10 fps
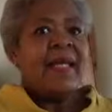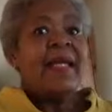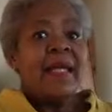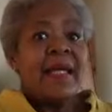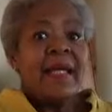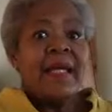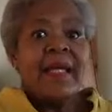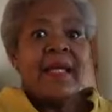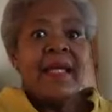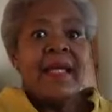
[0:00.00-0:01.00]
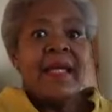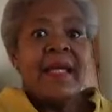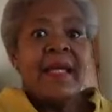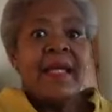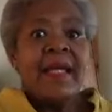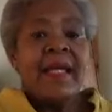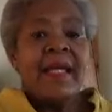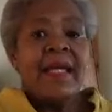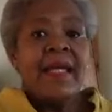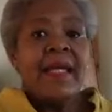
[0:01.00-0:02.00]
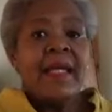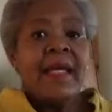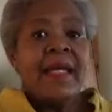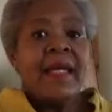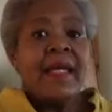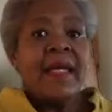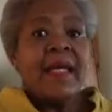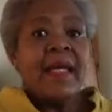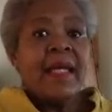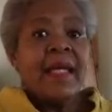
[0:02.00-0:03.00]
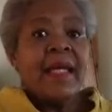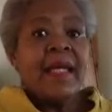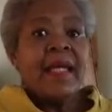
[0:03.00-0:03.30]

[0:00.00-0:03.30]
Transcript: [no speech]